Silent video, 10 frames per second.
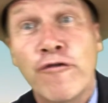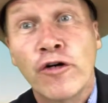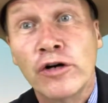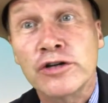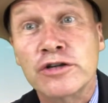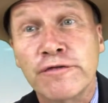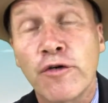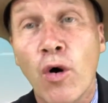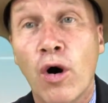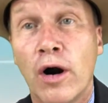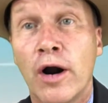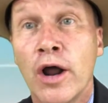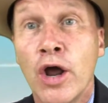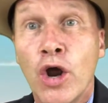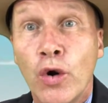verse 4
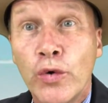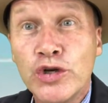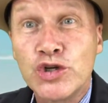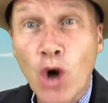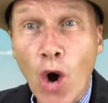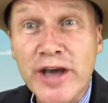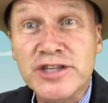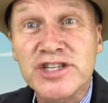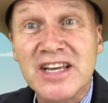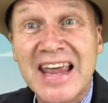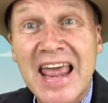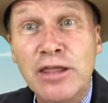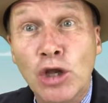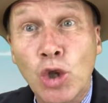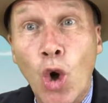Rejoice
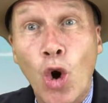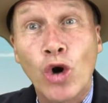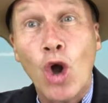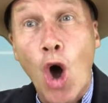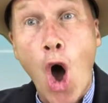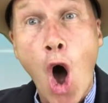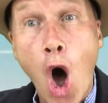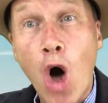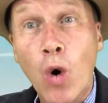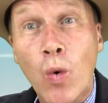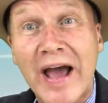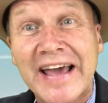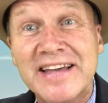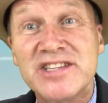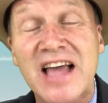in the Lord
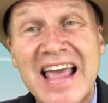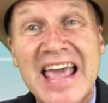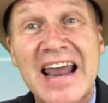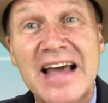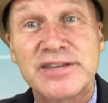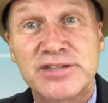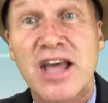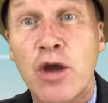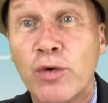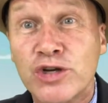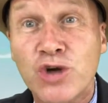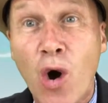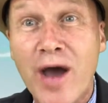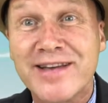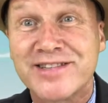always. Again, I say
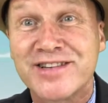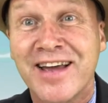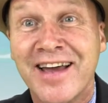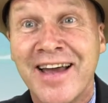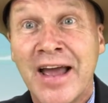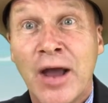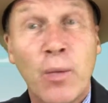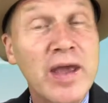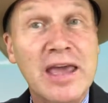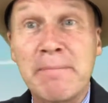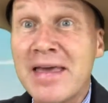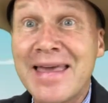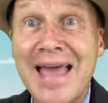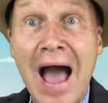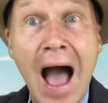rejoice. We can
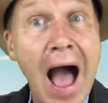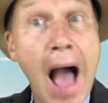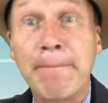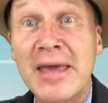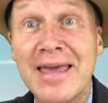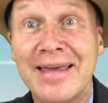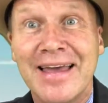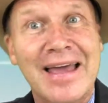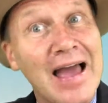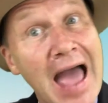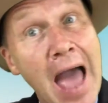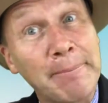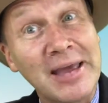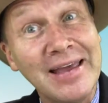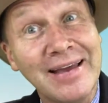be happy,
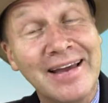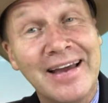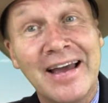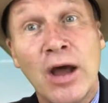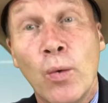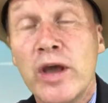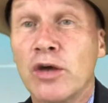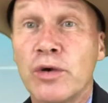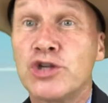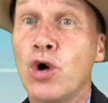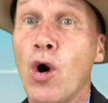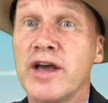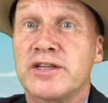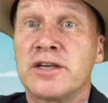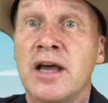happy. We can
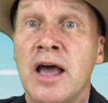rejoice.